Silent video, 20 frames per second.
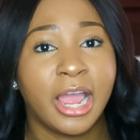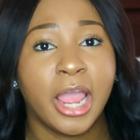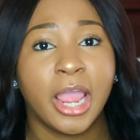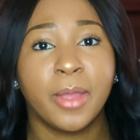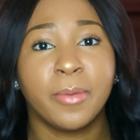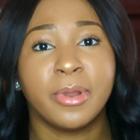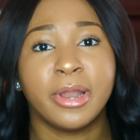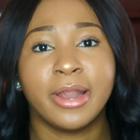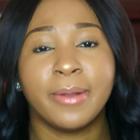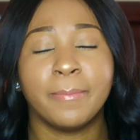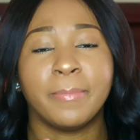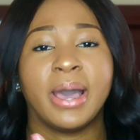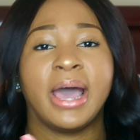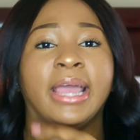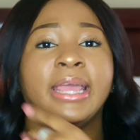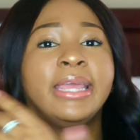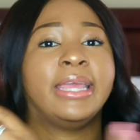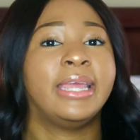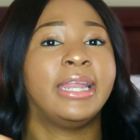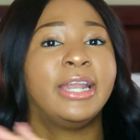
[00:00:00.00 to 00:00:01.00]
I am
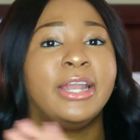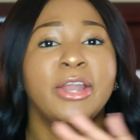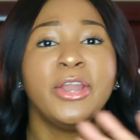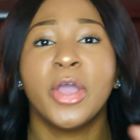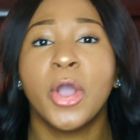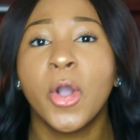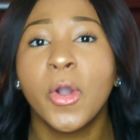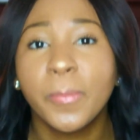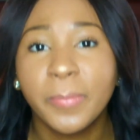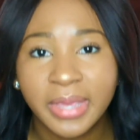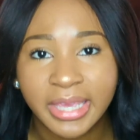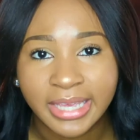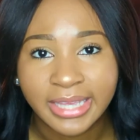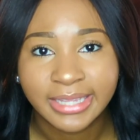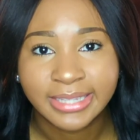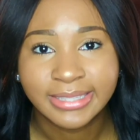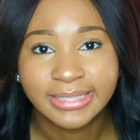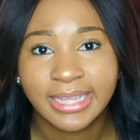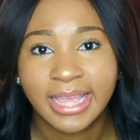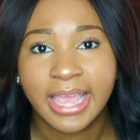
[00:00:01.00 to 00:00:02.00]
by no
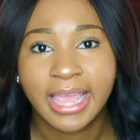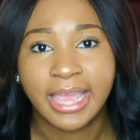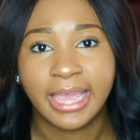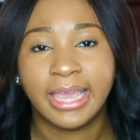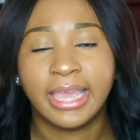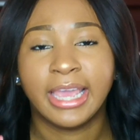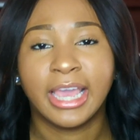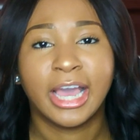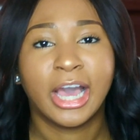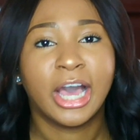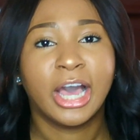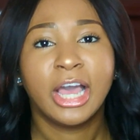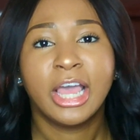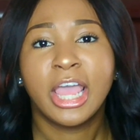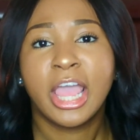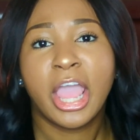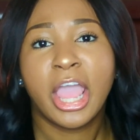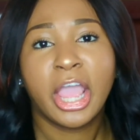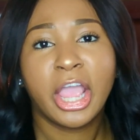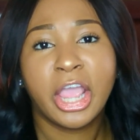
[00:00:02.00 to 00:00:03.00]
means a
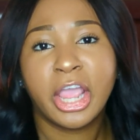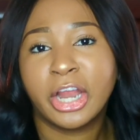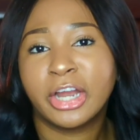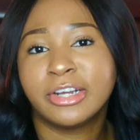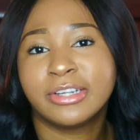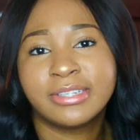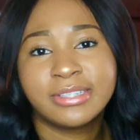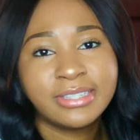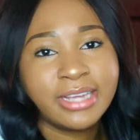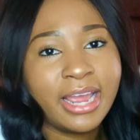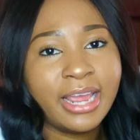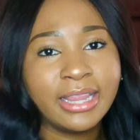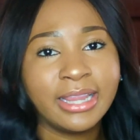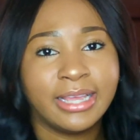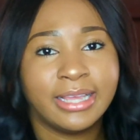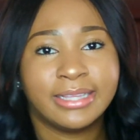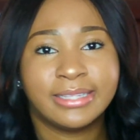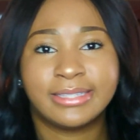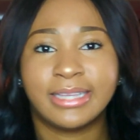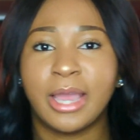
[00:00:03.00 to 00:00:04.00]

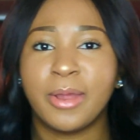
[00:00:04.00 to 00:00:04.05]
hairstylist.